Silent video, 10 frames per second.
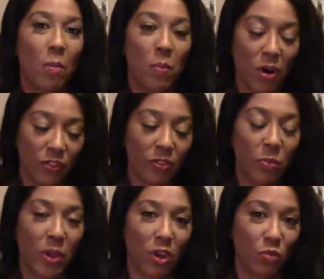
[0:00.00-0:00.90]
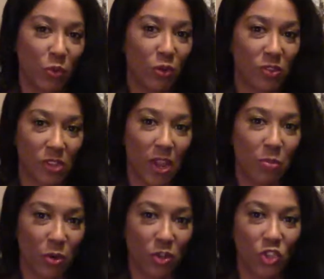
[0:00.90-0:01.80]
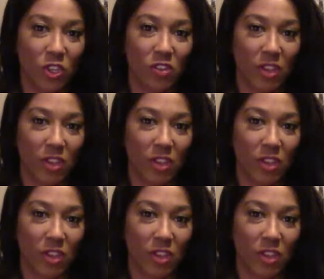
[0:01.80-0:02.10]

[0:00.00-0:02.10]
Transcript: Both of the pair of boots that I purchased,